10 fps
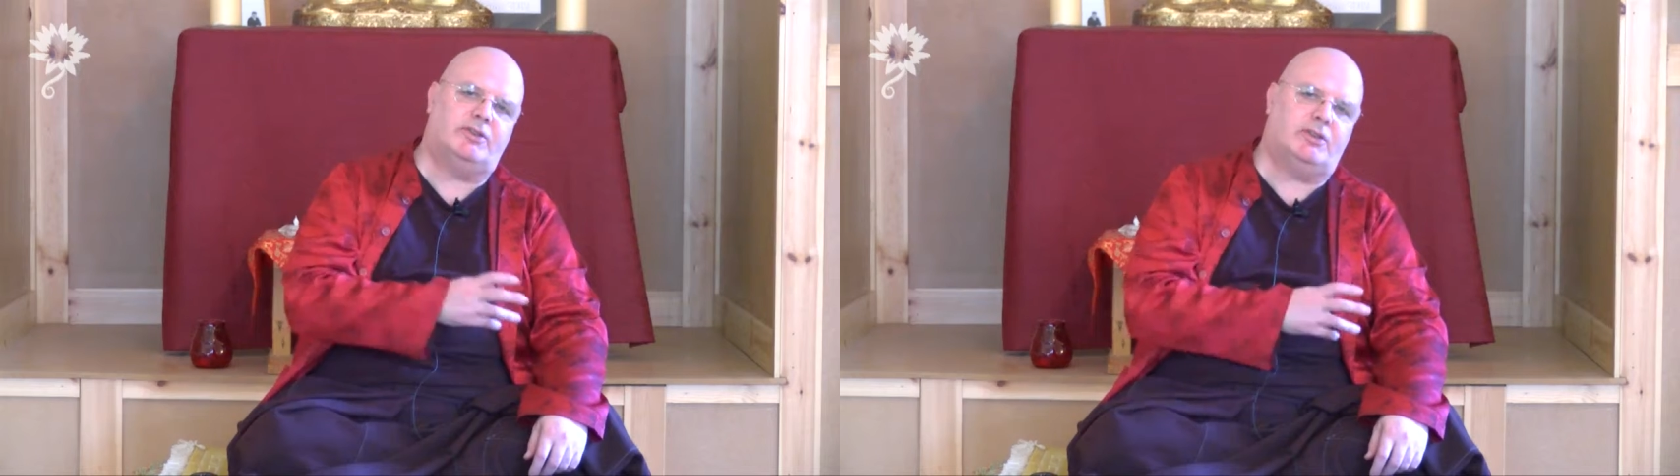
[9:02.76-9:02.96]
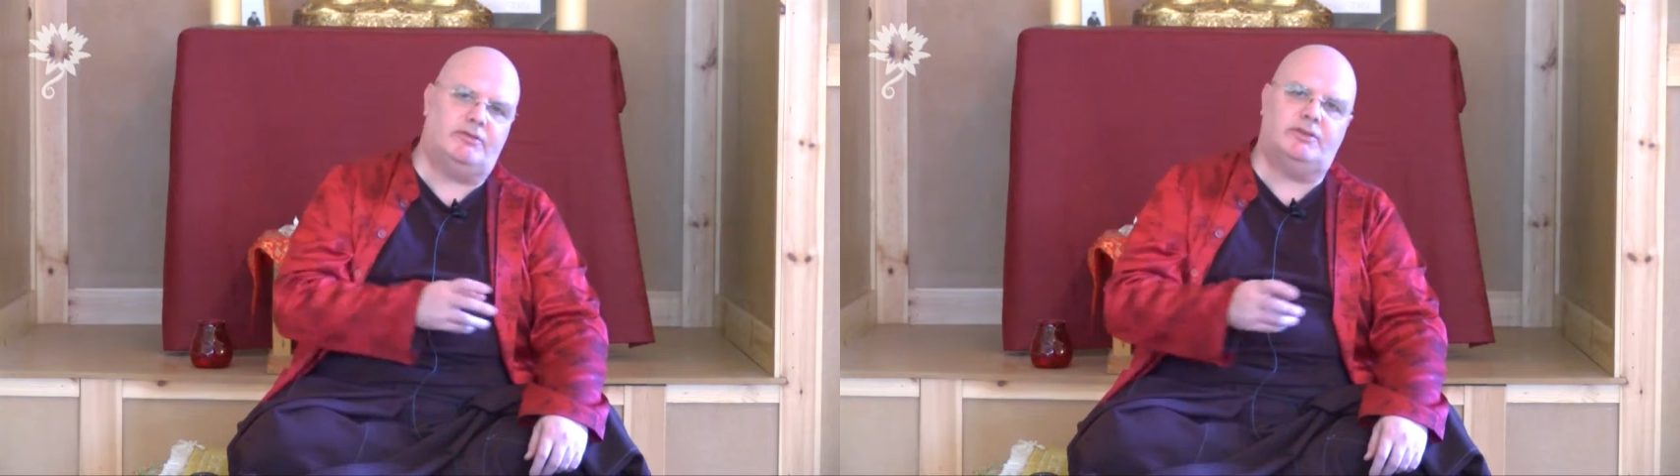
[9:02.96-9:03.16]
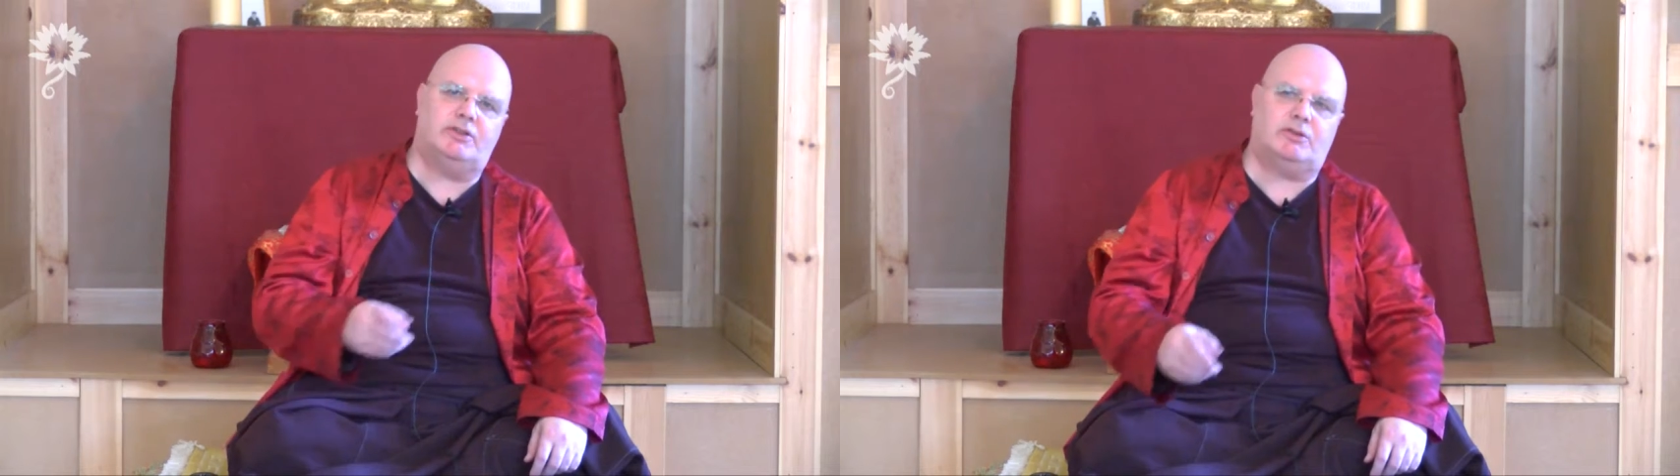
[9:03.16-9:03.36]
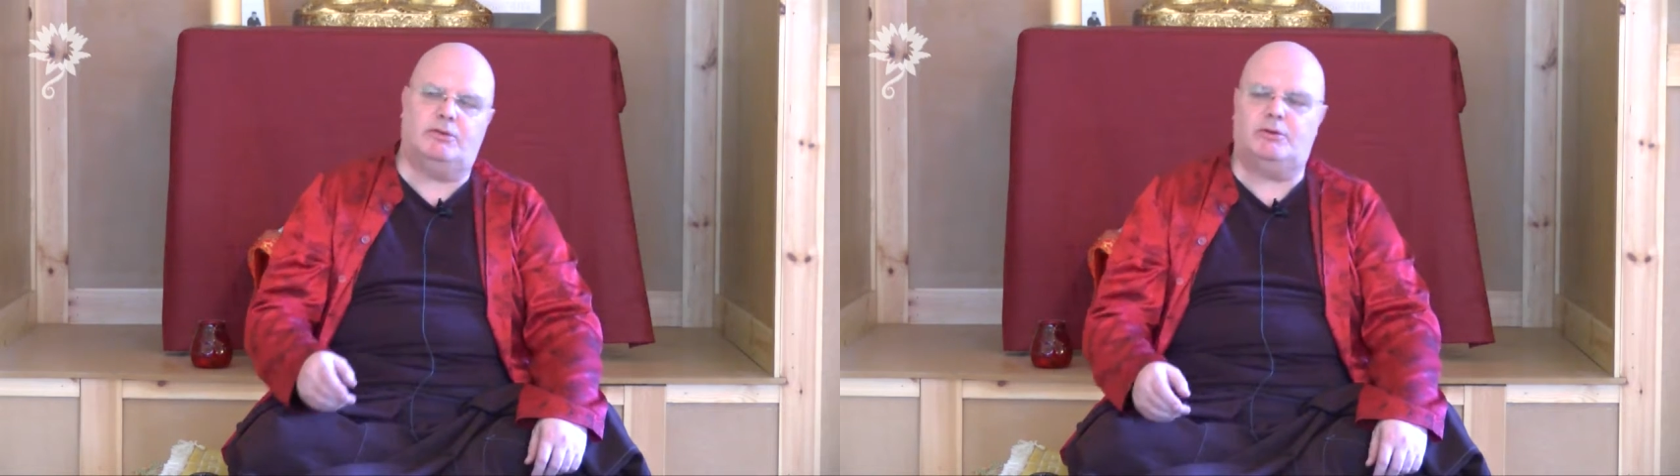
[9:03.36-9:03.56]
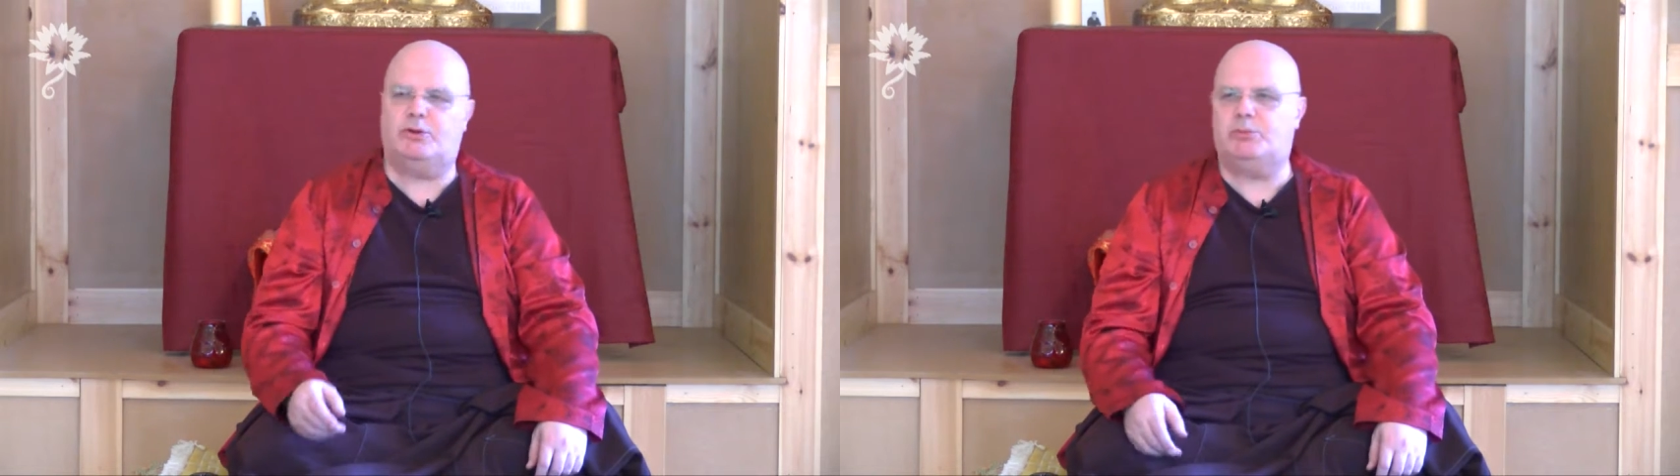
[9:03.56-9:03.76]
stuff that's
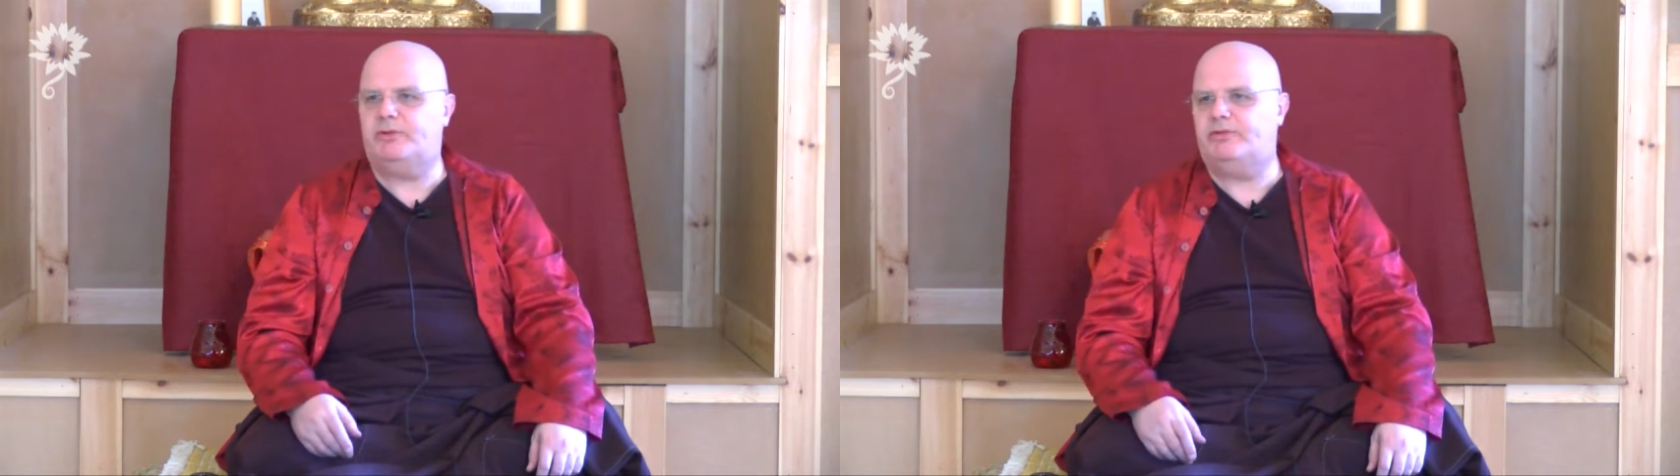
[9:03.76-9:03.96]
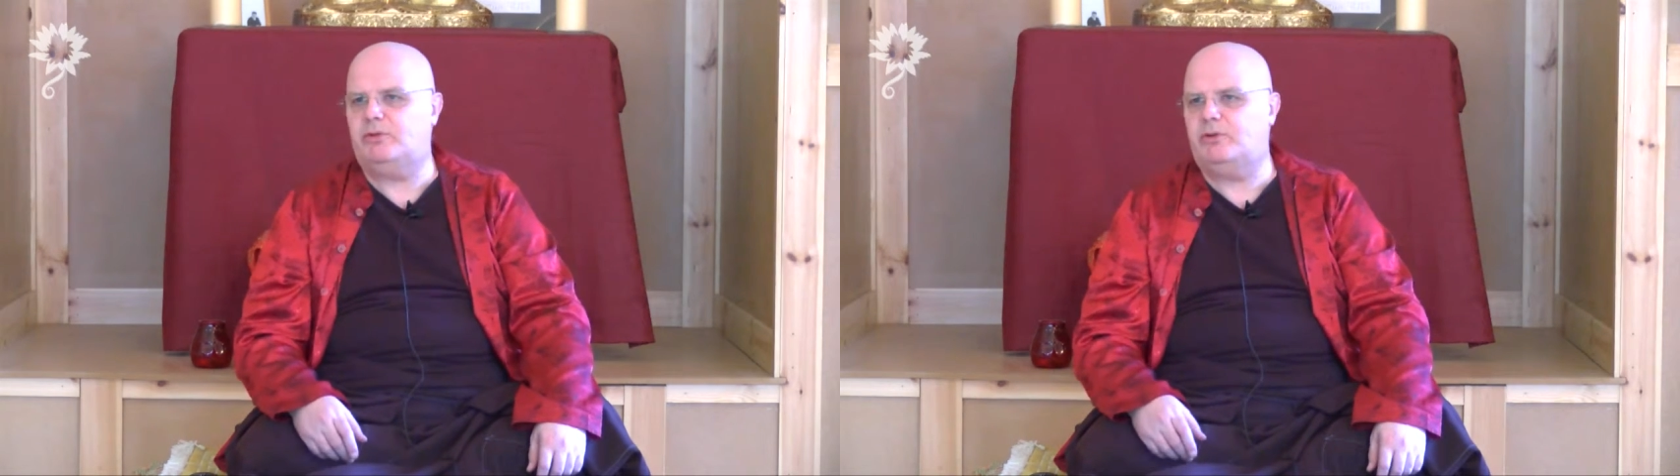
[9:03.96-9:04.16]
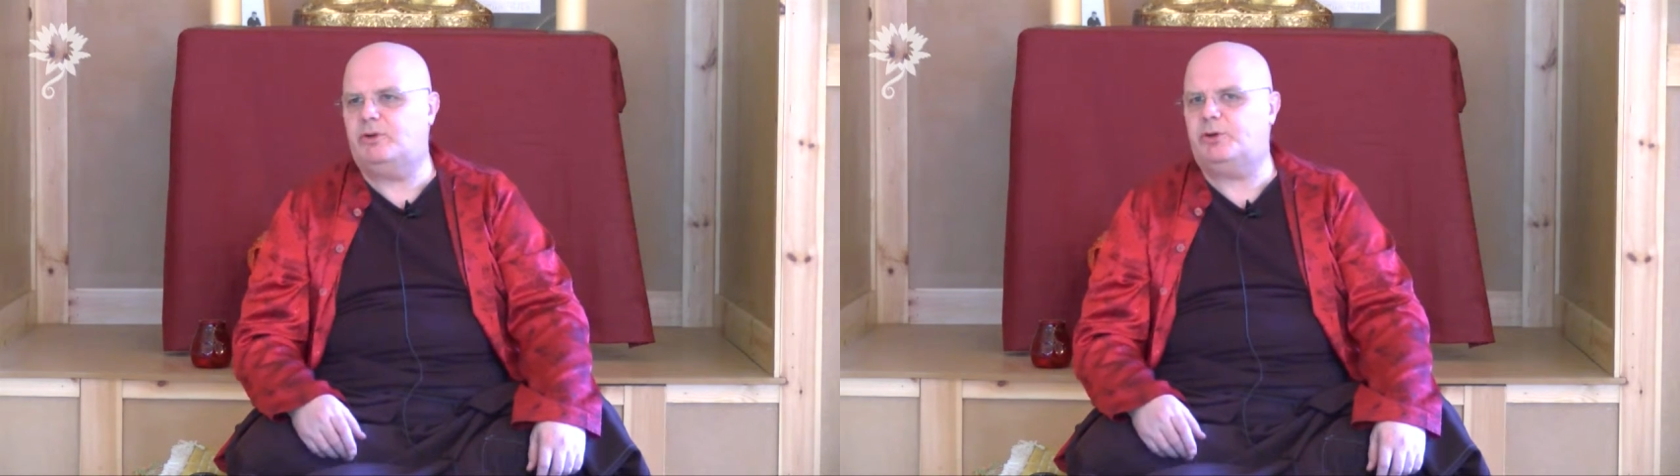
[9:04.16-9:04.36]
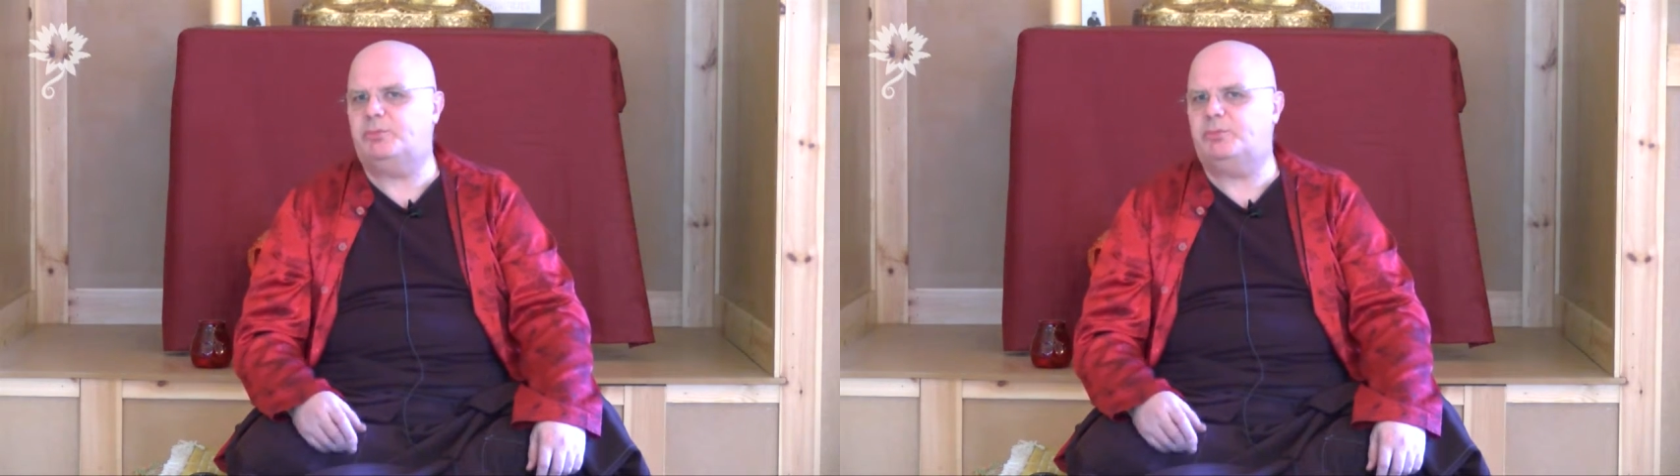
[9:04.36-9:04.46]
gone on before or